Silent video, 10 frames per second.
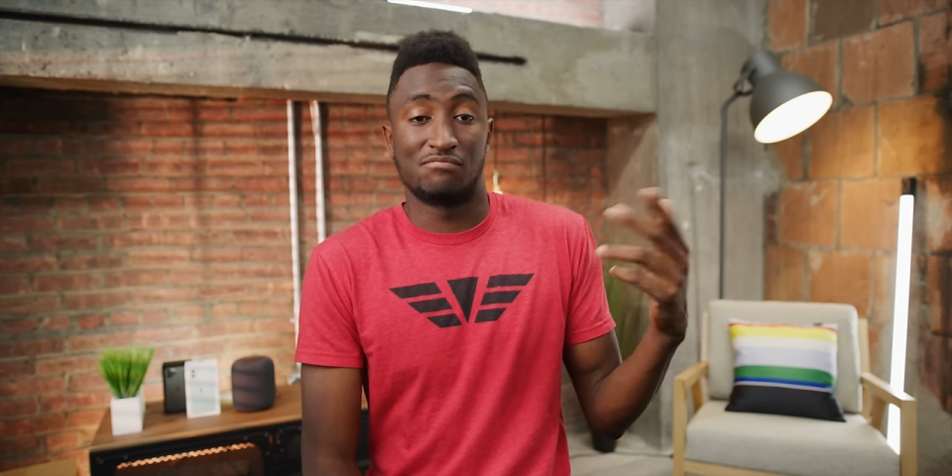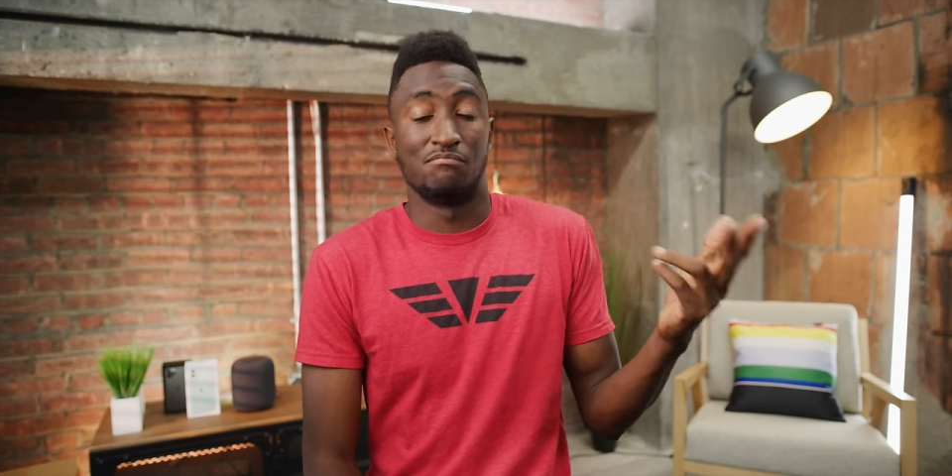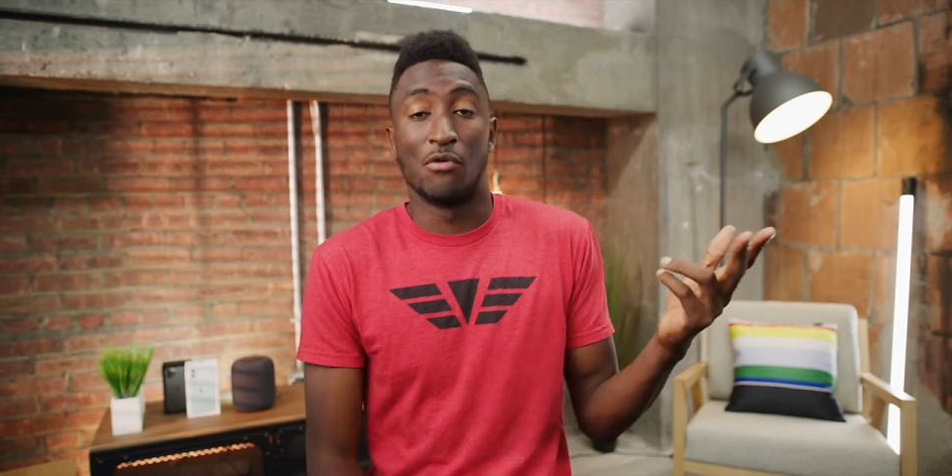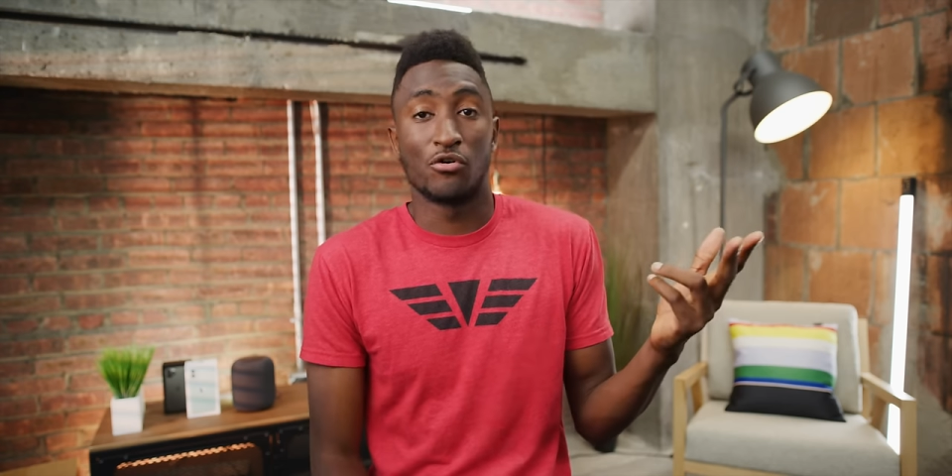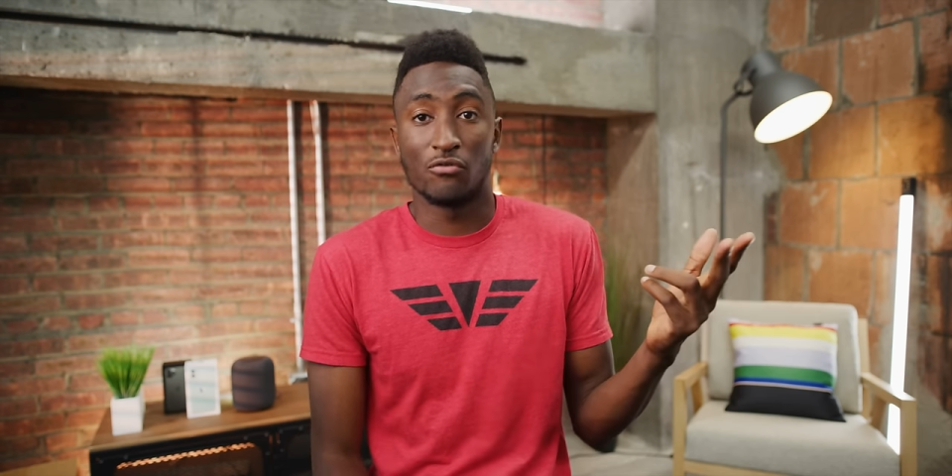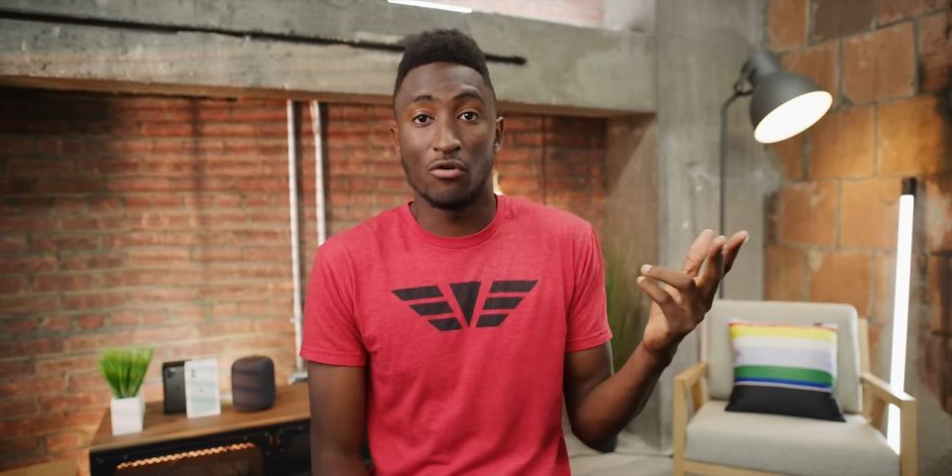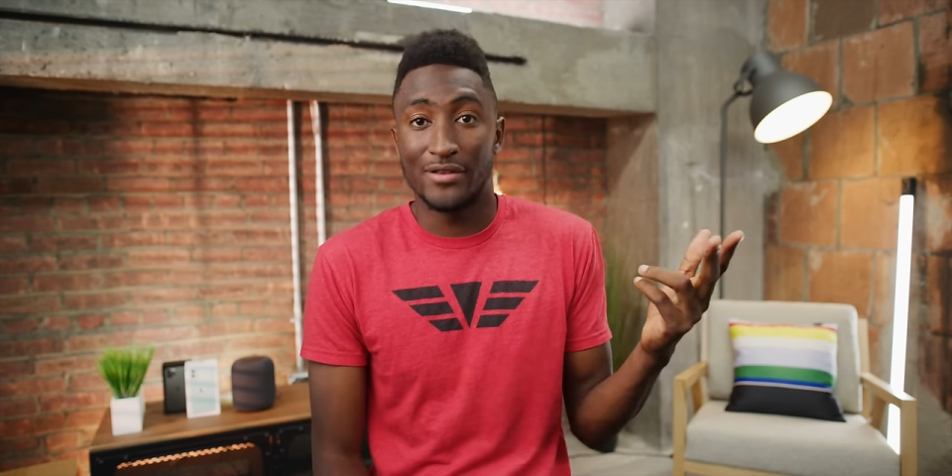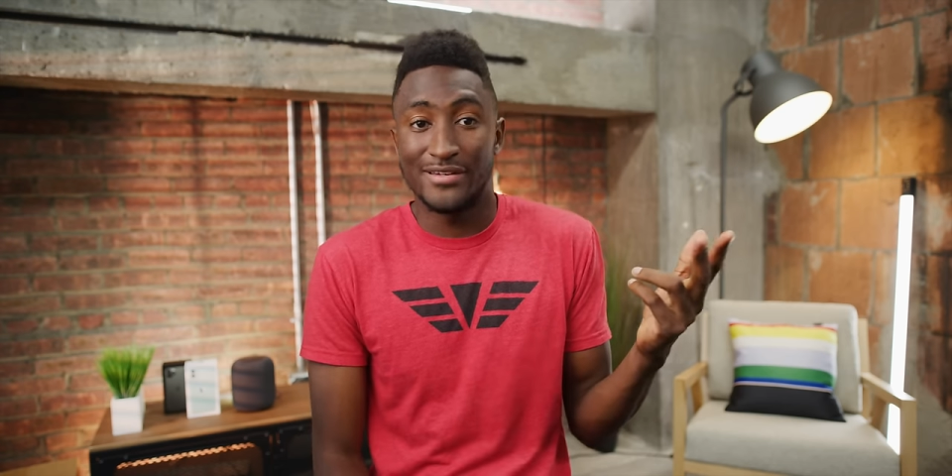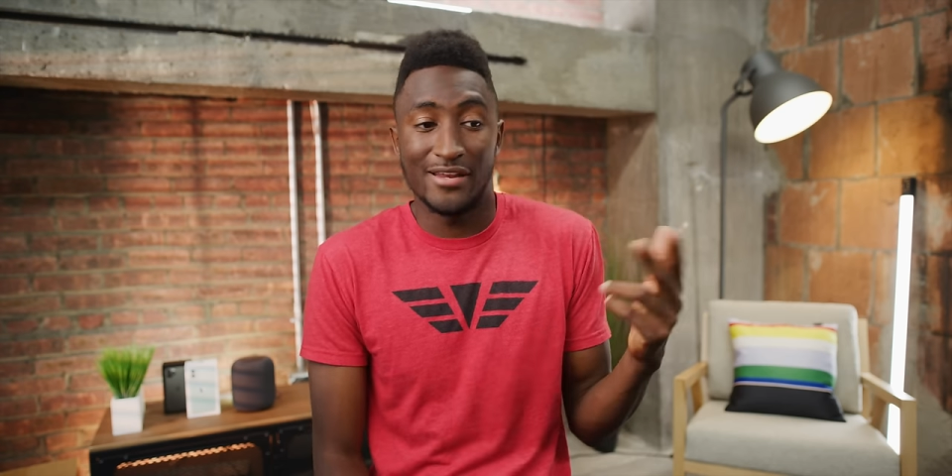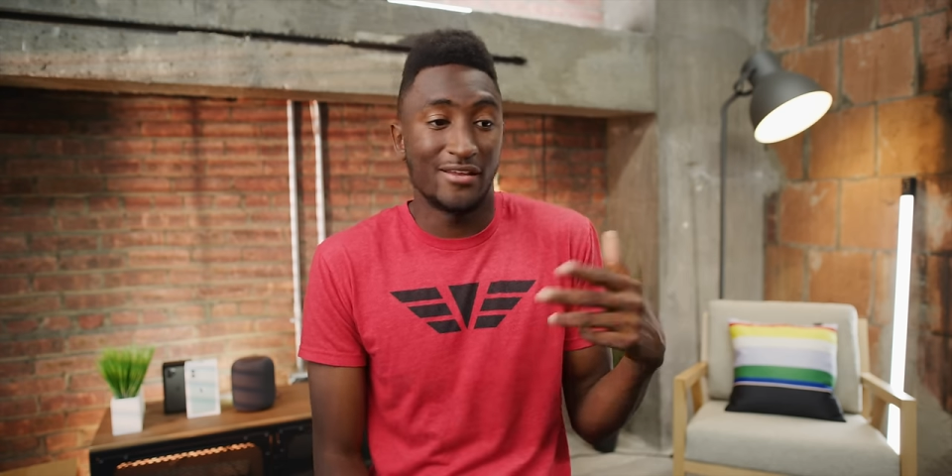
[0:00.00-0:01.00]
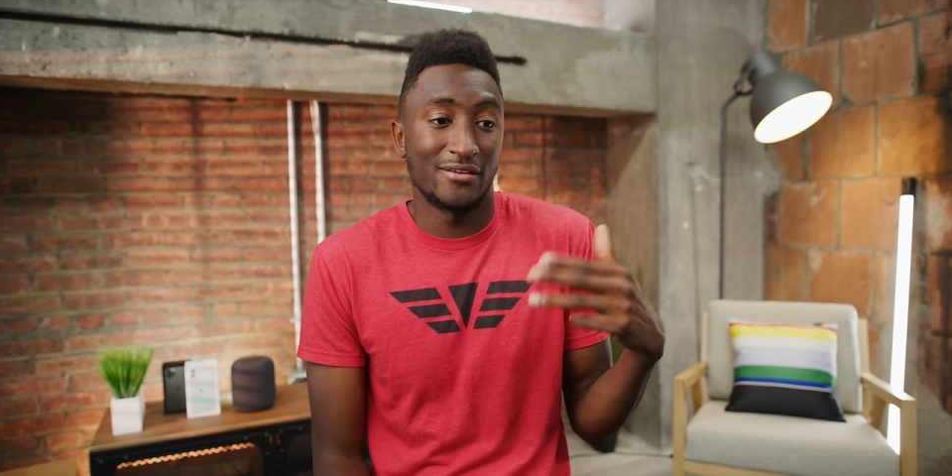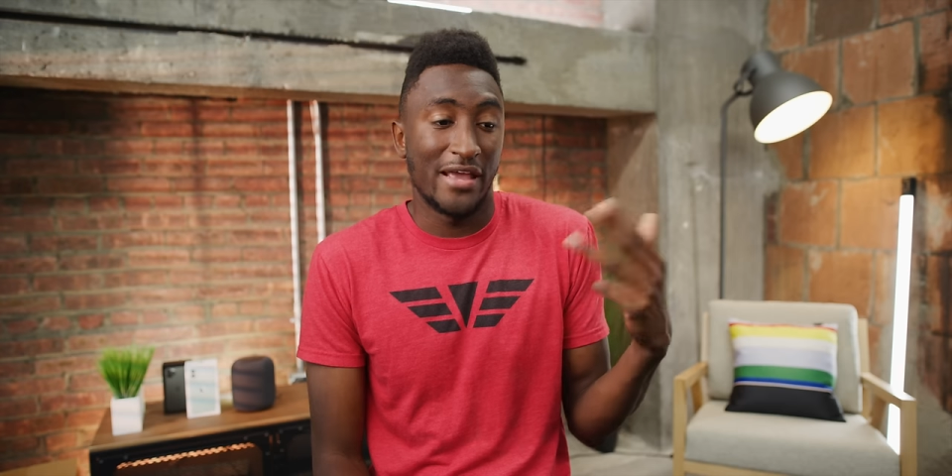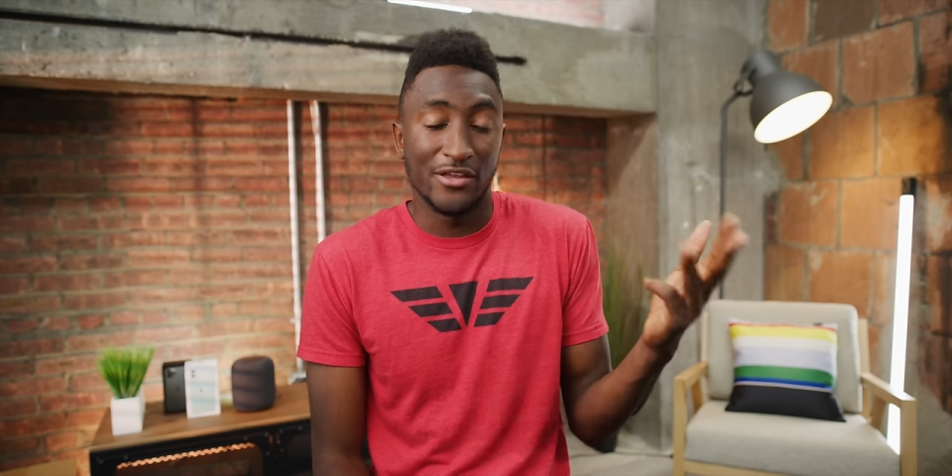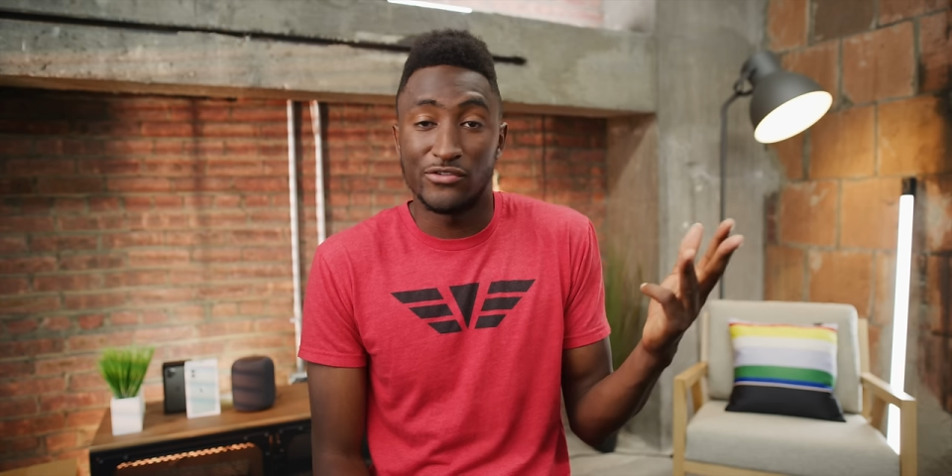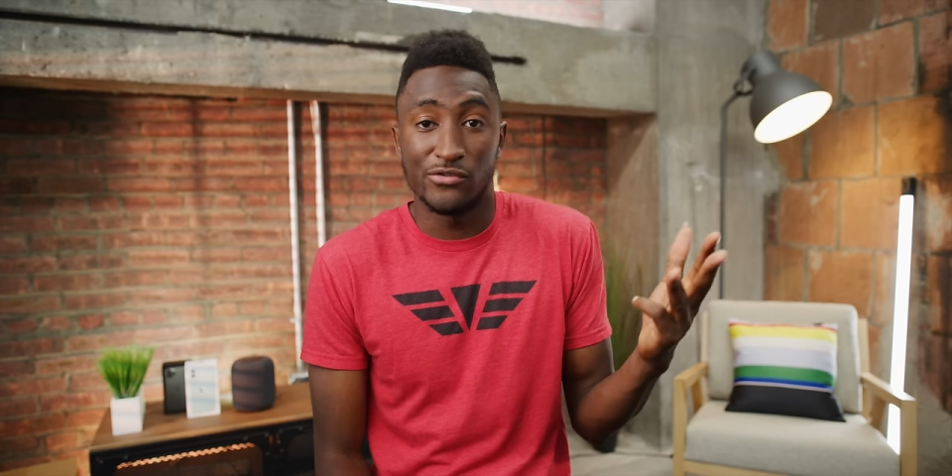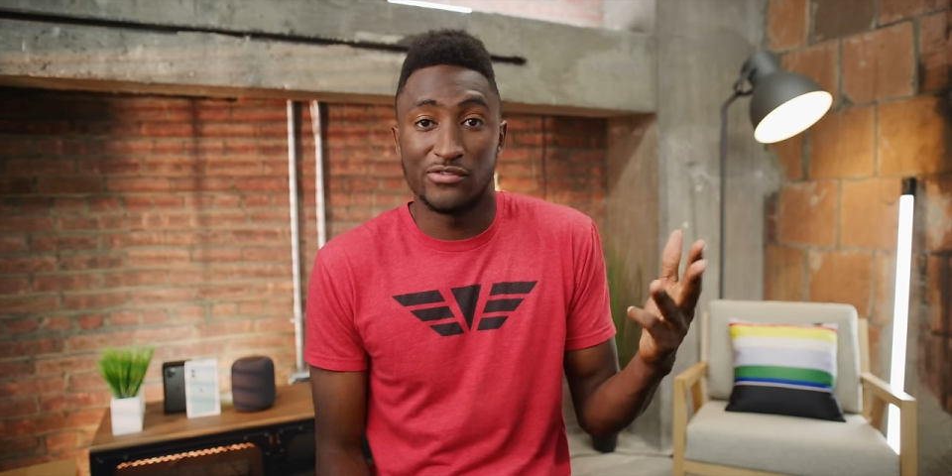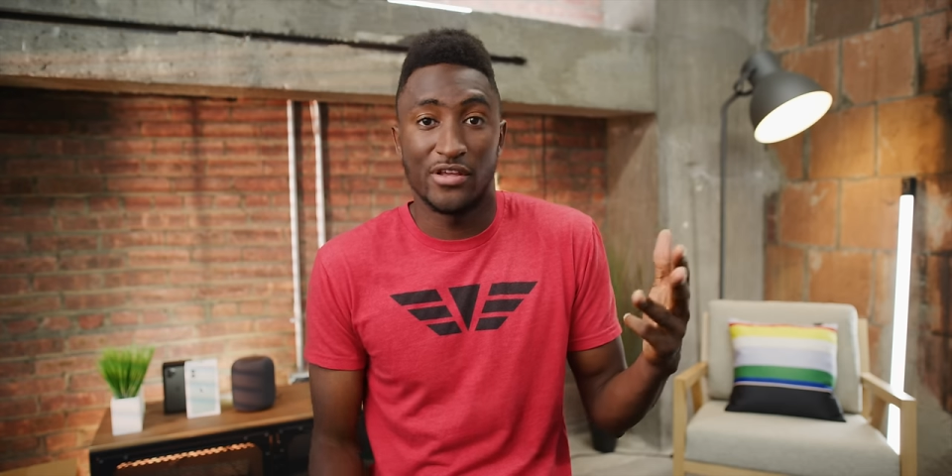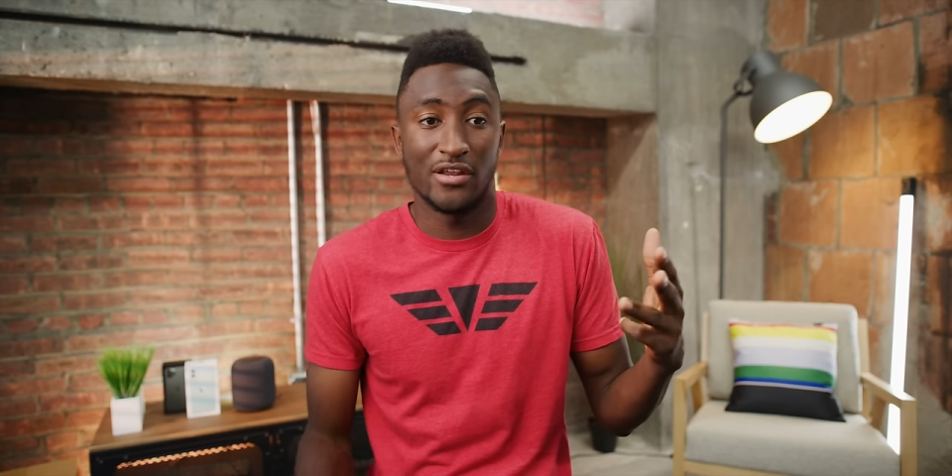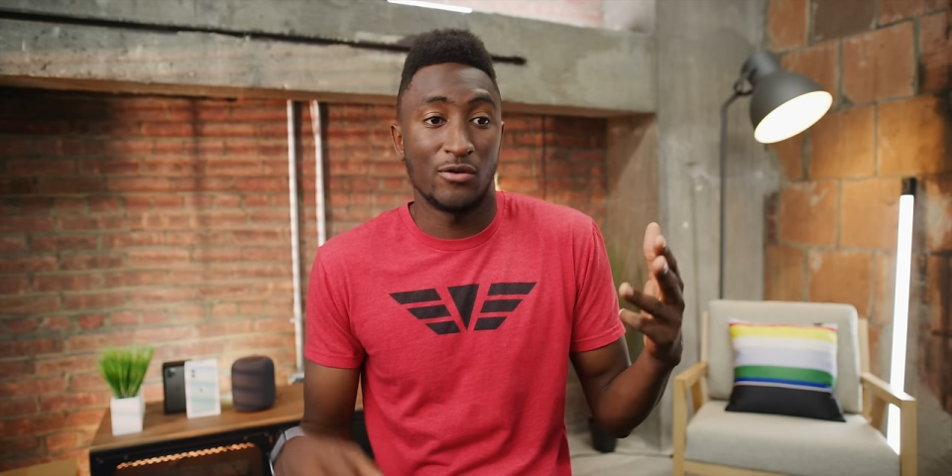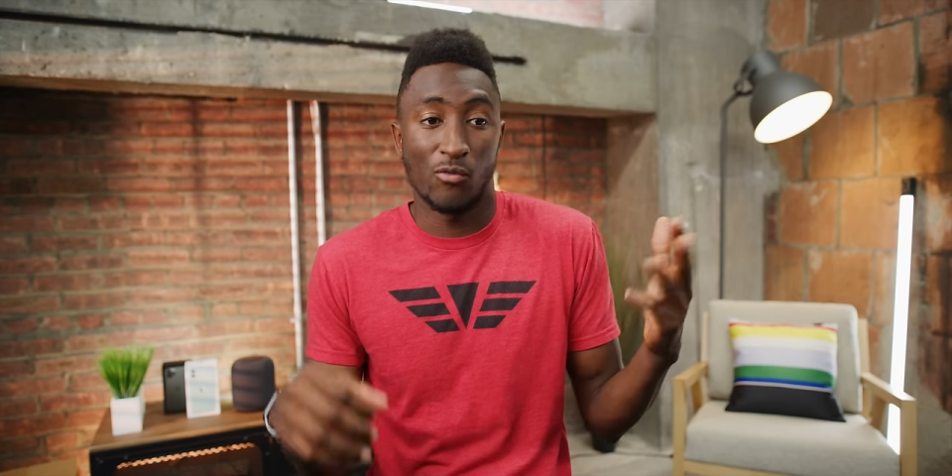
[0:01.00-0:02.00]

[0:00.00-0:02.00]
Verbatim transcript: Motorola did it, Asus did it,